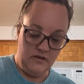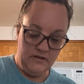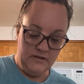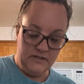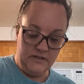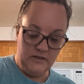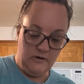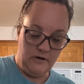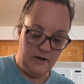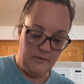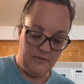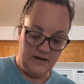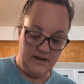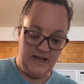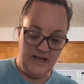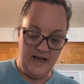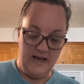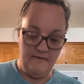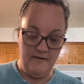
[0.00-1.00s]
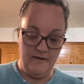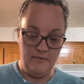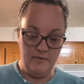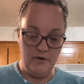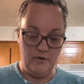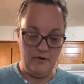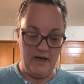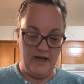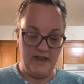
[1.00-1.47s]
So I'm gonna have him
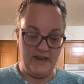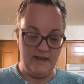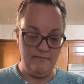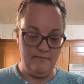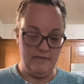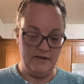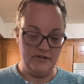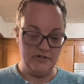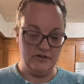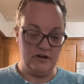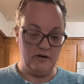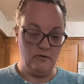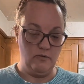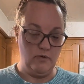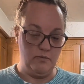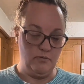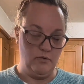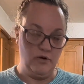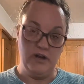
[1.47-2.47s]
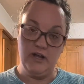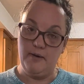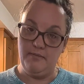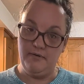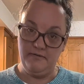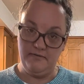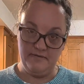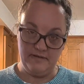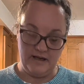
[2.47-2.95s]
go ahead and measure out 1 more cup
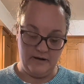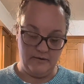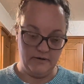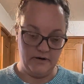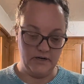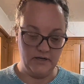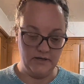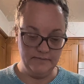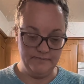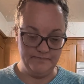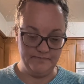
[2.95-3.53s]
of flour.